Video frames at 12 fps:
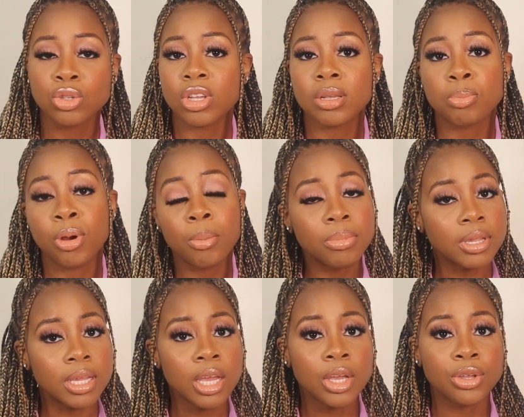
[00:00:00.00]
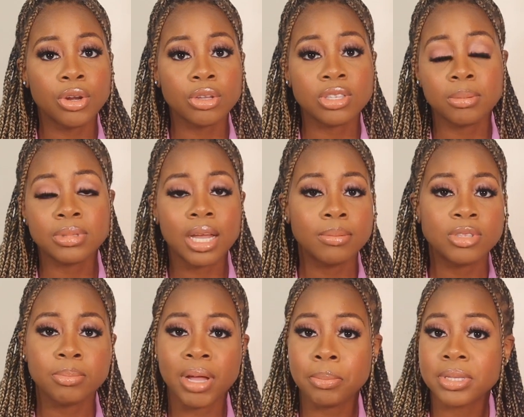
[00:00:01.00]
So it probably, you know, sometimes
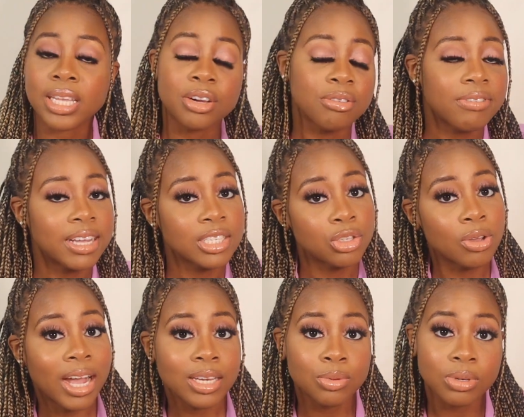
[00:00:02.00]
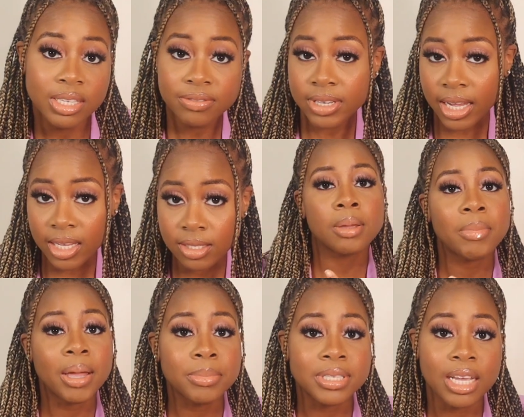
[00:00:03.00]
you might be sacrificing your annual leave days. You
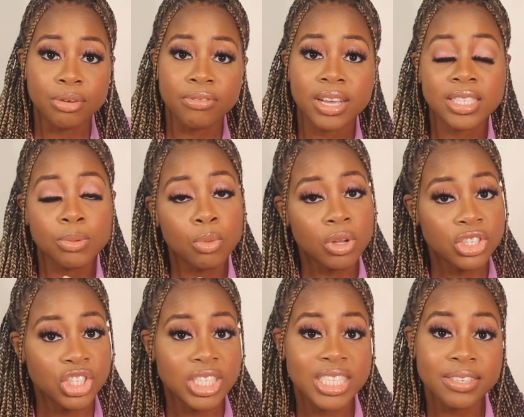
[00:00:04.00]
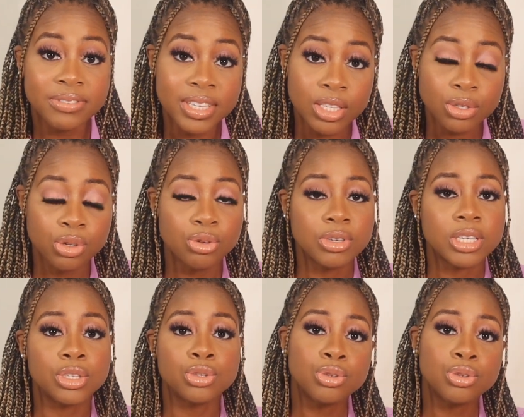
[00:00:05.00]
might be sacrificing watching TV so you can